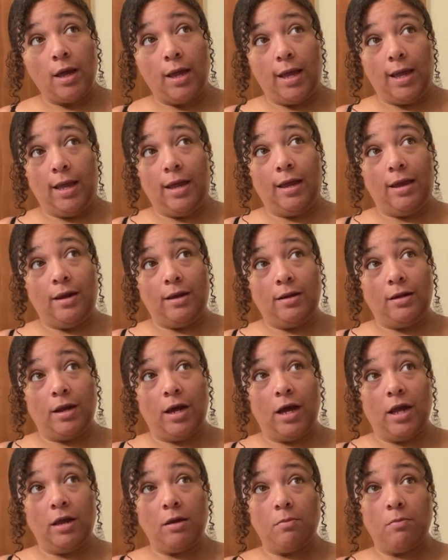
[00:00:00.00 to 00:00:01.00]
and
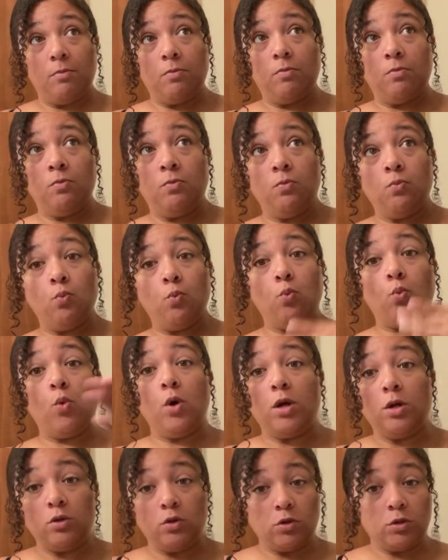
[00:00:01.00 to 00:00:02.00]
I'm
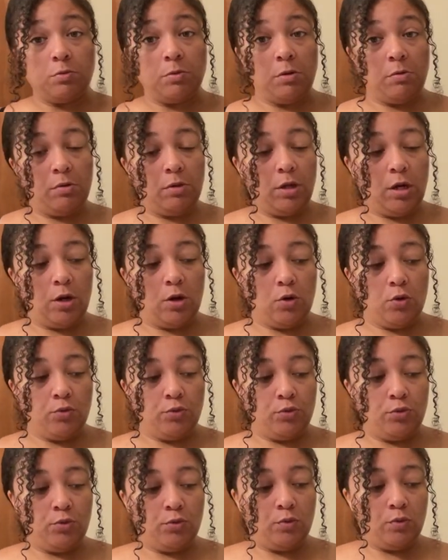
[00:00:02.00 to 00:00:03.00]
one of those people that go
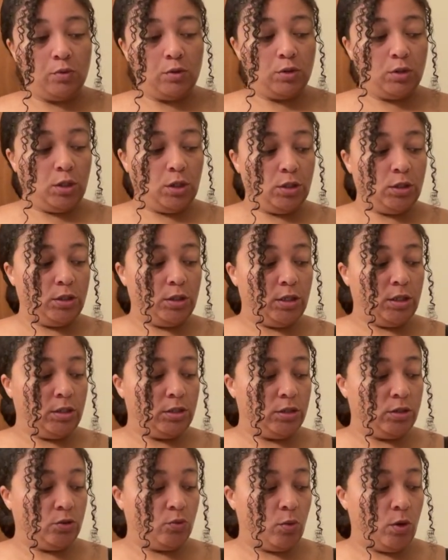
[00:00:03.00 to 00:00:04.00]
through certain things
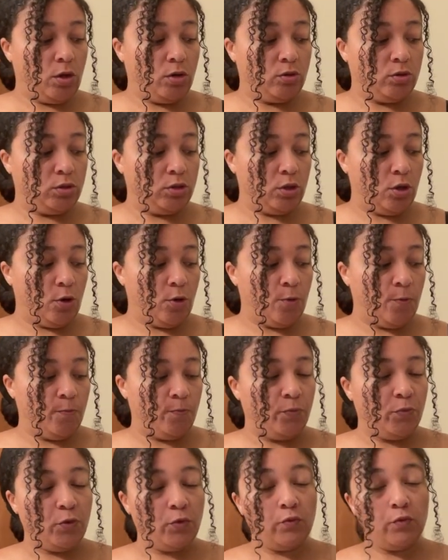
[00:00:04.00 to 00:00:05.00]
as well. So
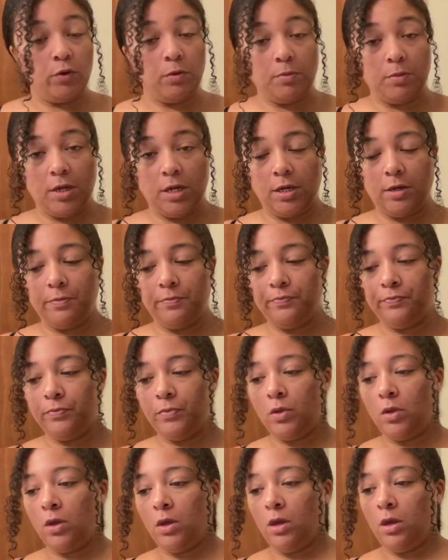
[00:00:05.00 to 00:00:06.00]
for me,
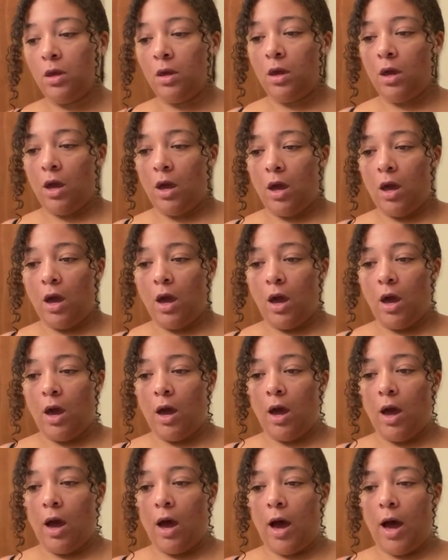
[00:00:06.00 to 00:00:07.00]

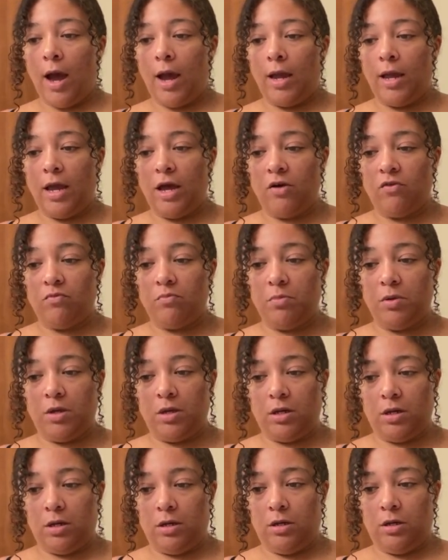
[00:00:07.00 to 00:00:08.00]
I have
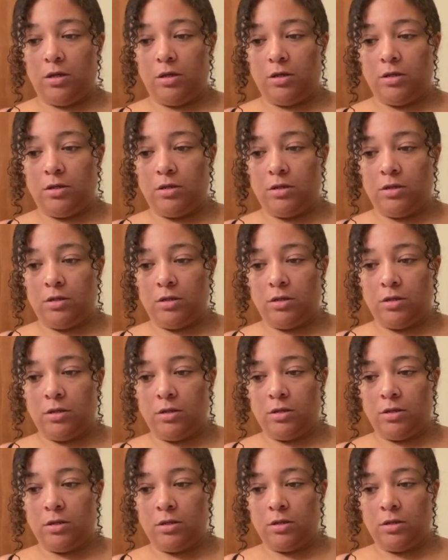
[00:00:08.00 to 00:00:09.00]
been
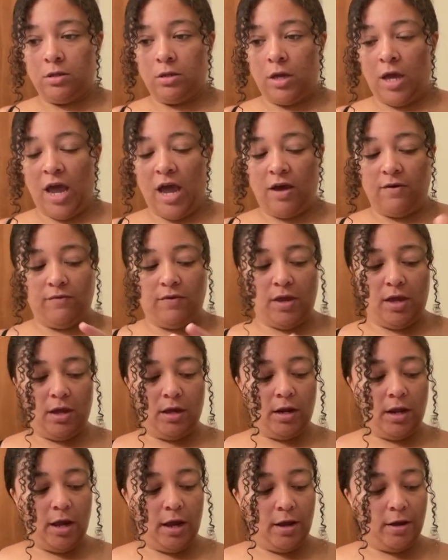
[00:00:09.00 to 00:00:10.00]
having
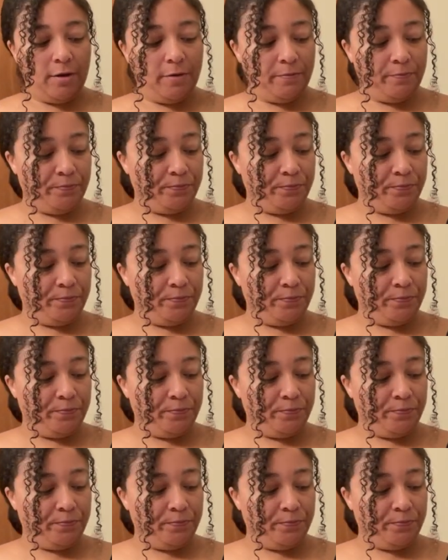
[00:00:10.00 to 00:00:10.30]
like